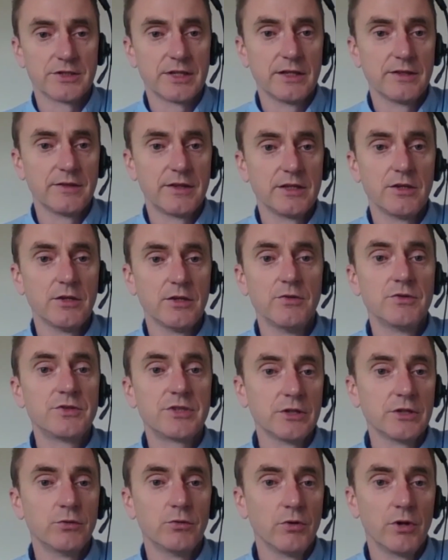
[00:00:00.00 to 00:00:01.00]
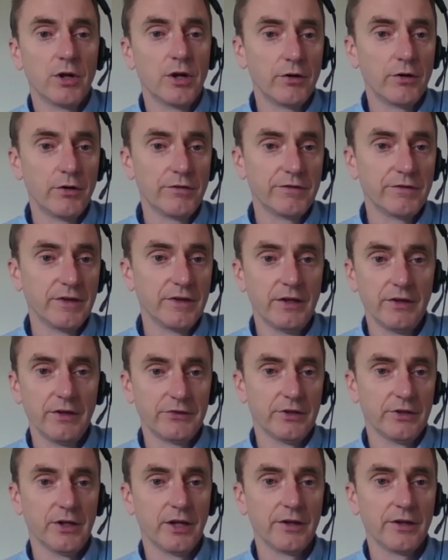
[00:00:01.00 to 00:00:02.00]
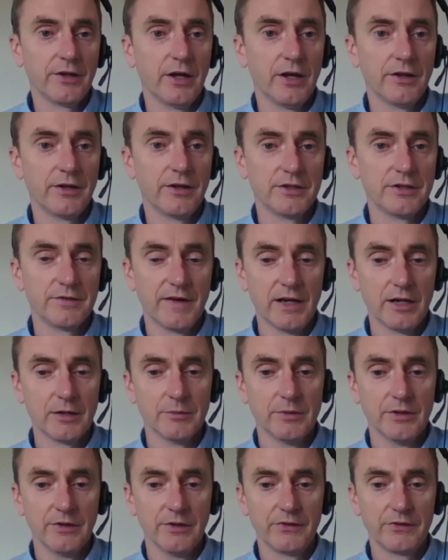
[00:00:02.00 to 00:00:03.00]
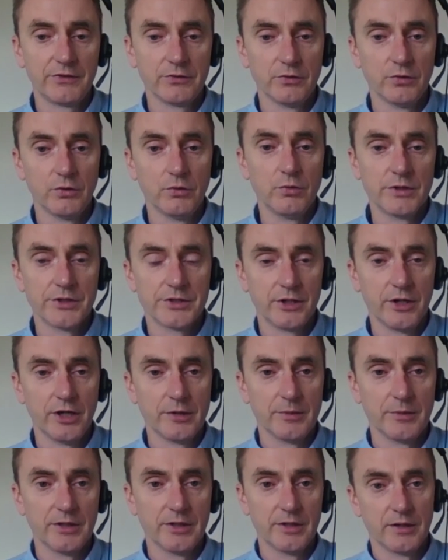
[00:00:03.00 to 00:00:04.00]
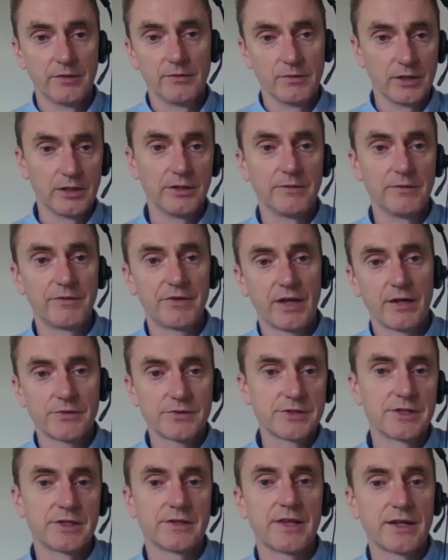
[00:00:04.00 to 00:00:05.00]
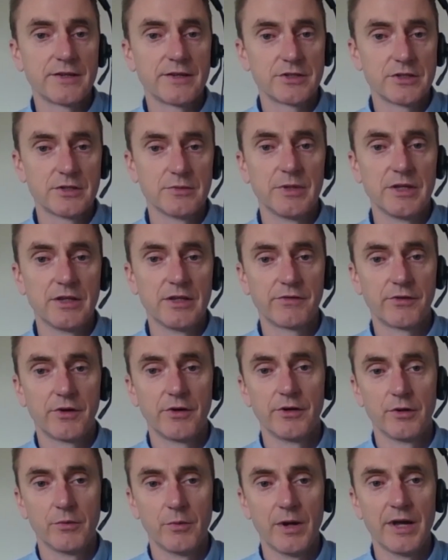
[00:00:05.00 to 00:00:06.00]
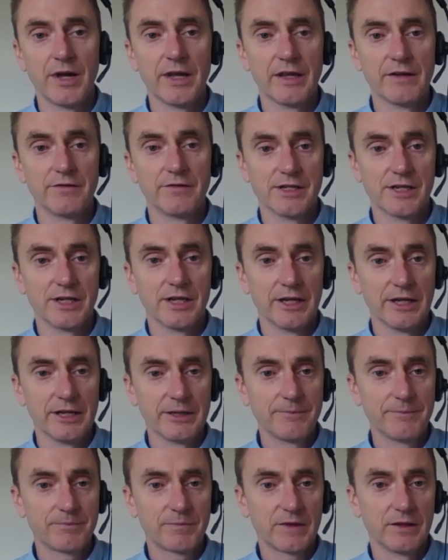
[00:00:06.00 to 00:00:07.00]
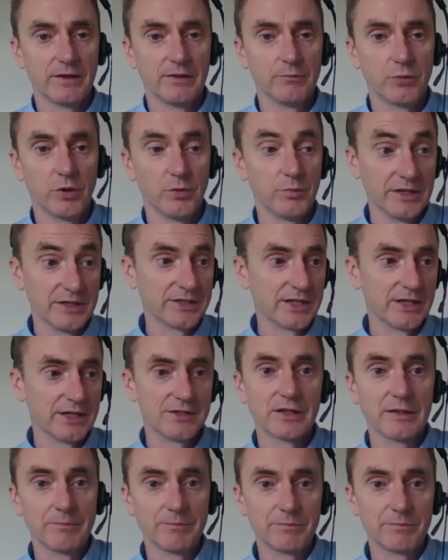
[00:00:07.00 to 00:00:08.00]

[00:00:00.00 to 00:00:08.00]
They're used in all our office and other developments all the time, and thousands of thousands are being thrown away every day and probably sent to